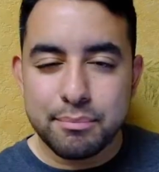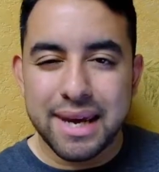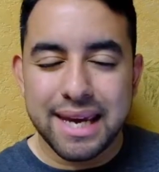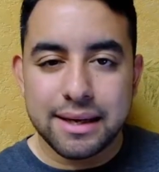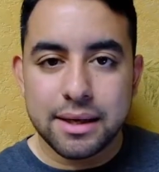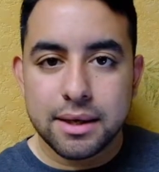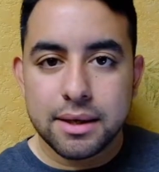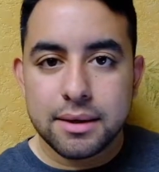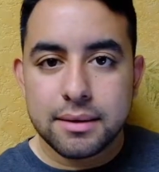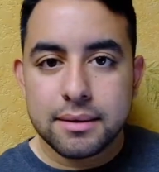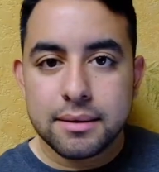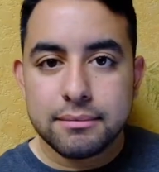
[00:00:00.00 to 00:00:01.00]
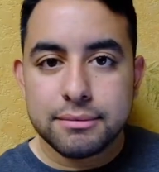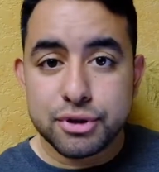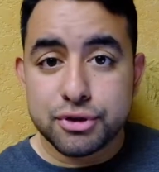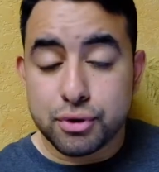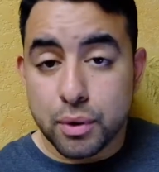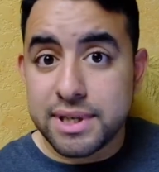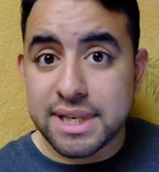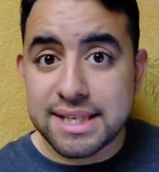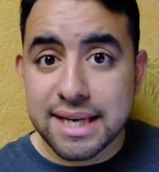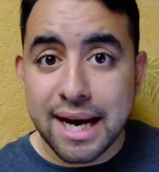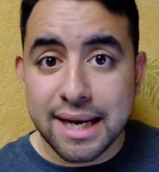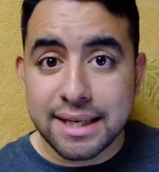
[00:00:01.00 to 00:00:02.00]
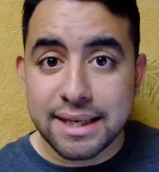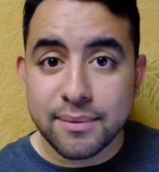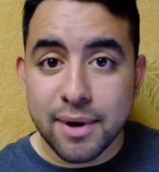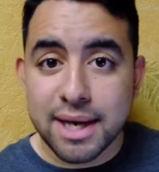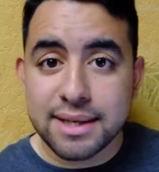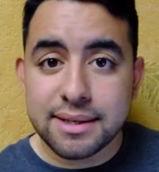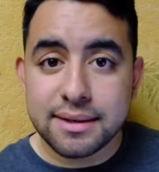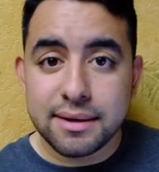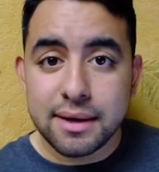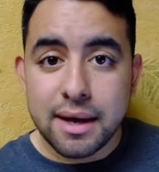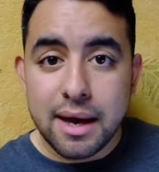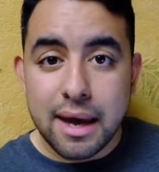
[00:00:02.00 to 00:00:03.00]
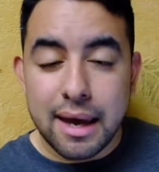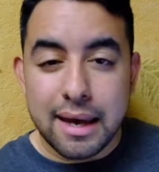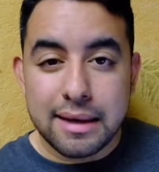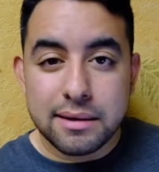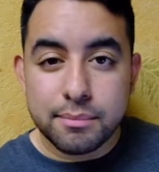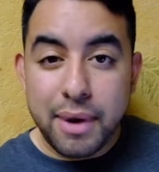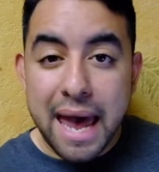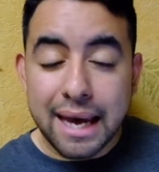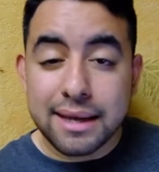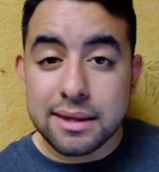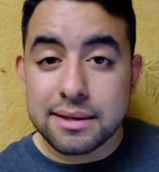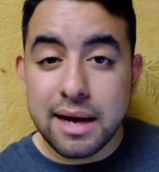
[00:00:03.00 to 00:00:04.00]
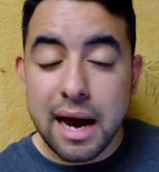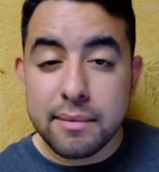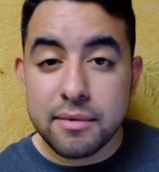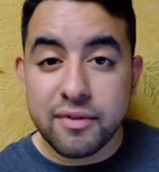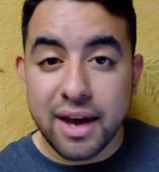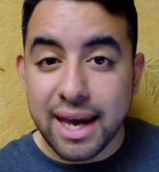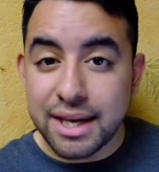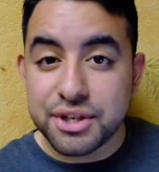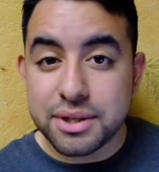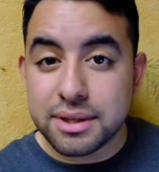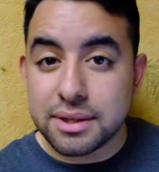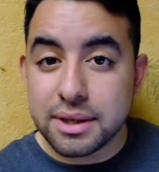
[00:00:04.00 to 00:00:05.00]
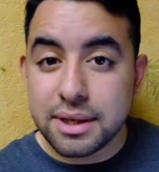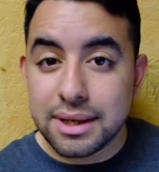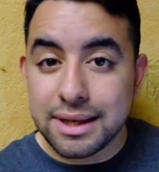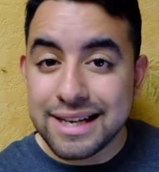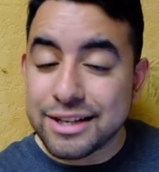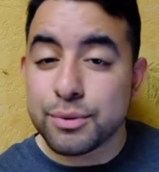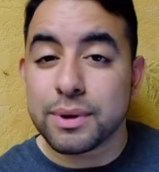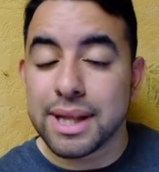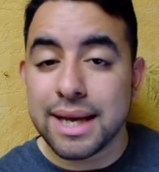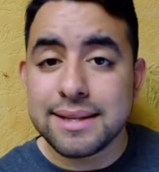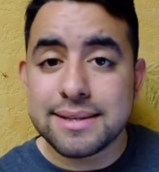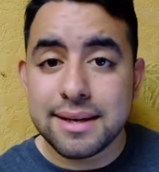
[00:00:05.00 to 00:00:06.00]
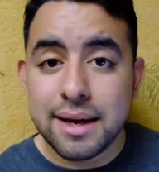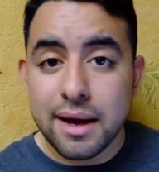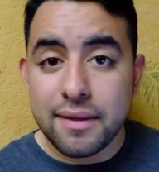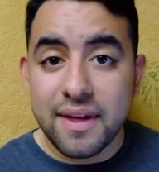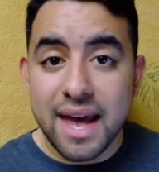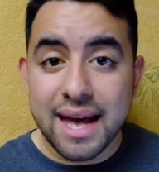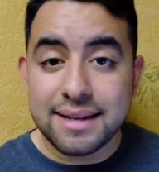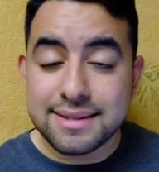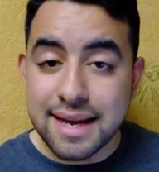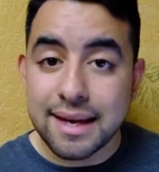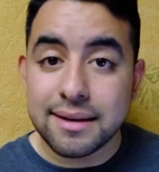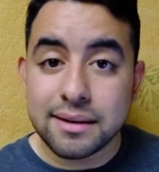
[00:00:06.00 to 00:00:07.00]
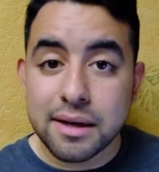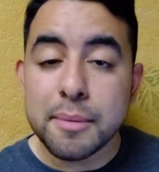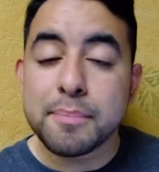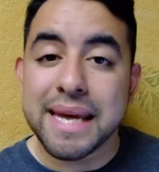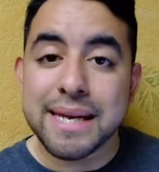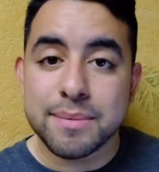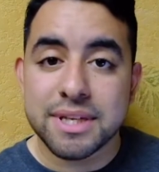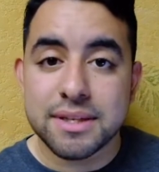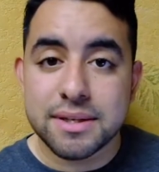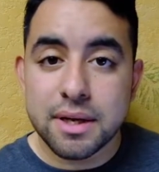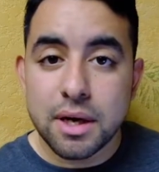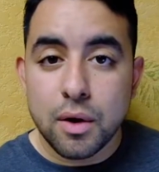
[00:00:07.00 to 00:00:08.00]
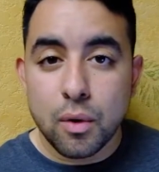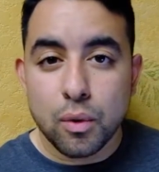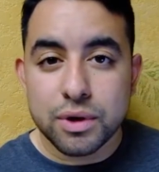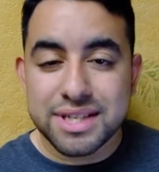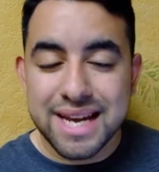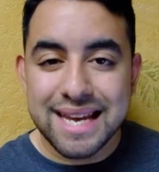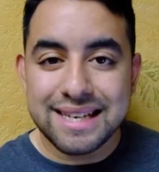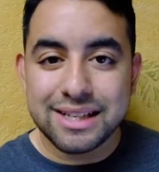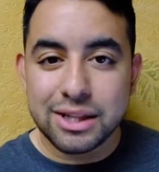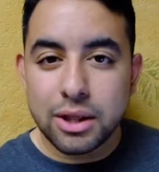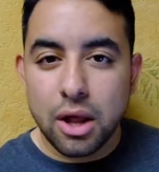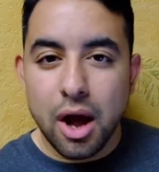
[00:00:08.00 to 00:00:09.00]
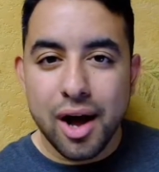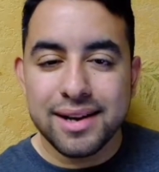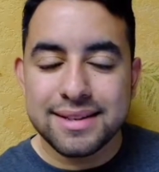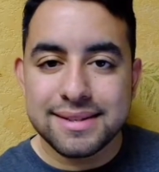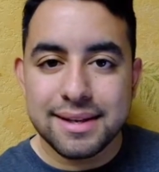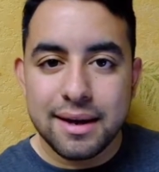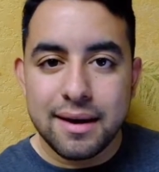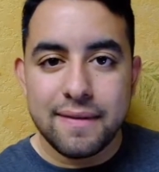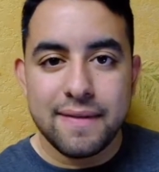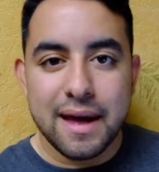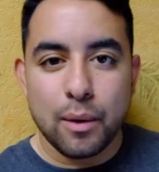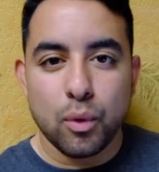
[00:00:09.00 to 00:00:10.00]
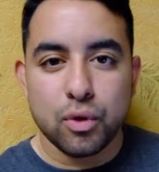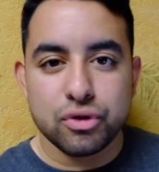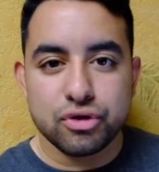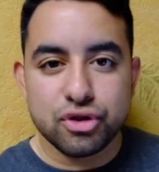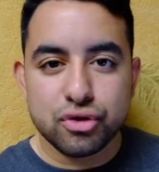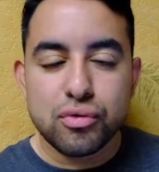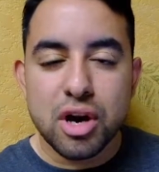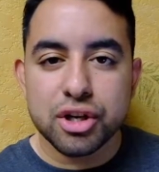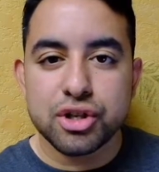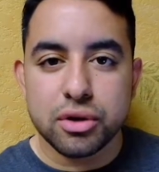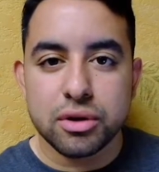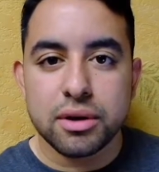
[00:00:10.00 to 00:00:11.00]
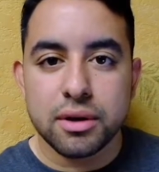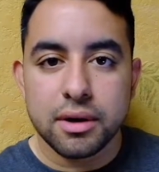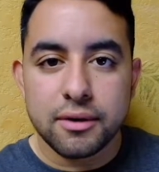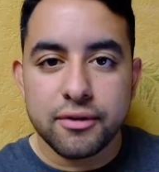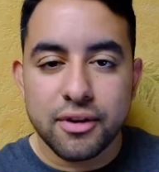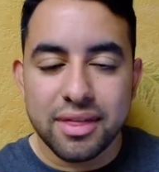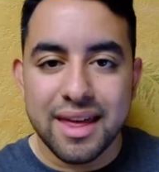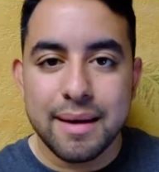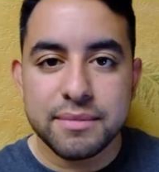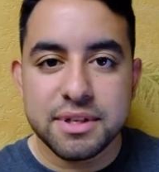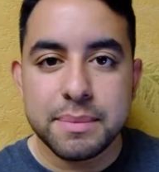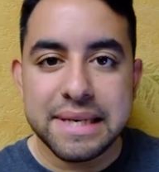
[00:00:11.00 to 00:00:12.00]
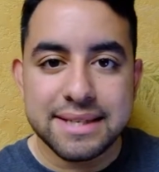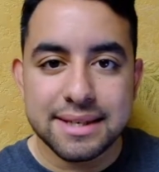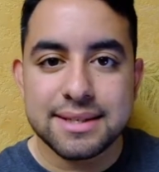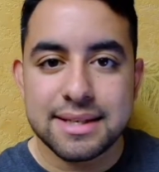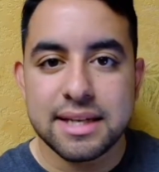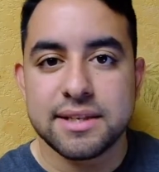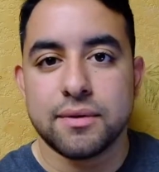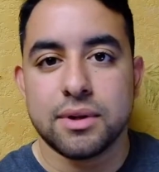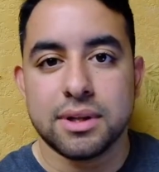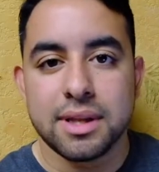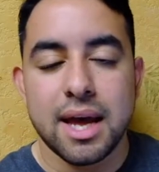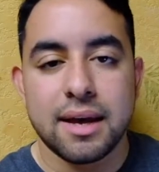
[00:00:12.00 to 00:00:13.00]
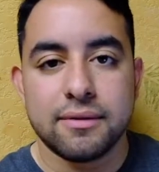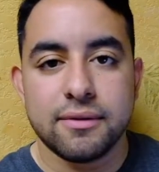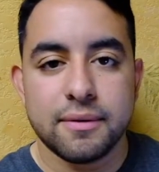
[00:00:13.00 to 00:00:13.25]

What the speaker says: may destroy society, right? And back in the time of ancient Israelites, they had 10 commandments or 10 laws that were structured for them to be successful in life.